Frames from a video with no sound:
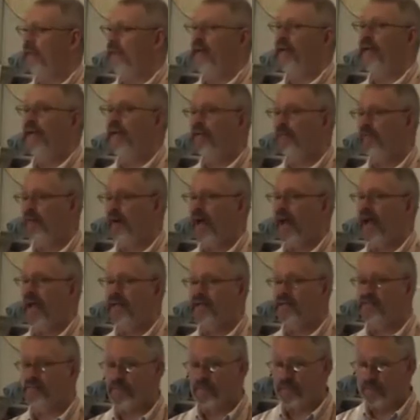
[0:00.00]
it ever
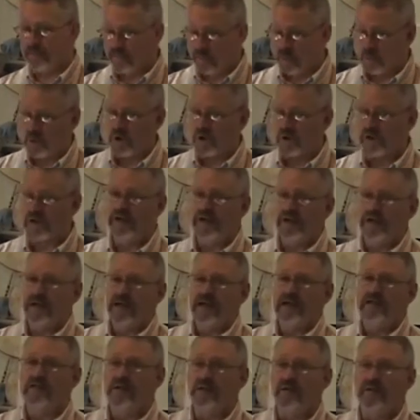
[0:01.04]
has before.
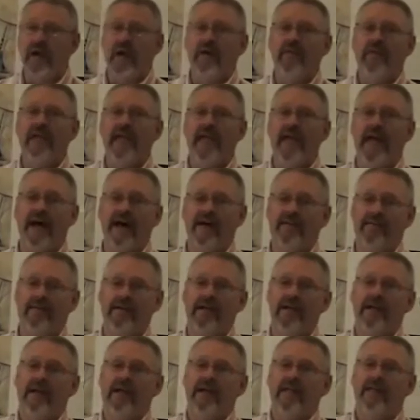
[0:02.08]
So now they have
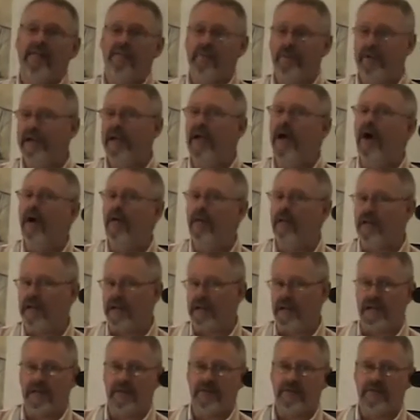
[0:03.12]
three
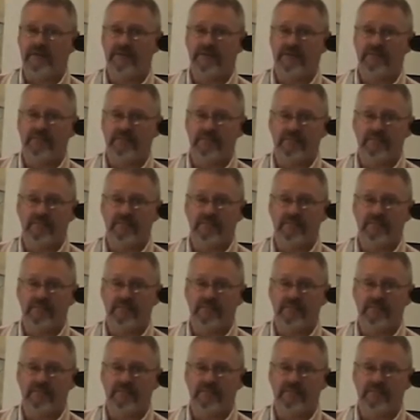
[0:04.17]
colonies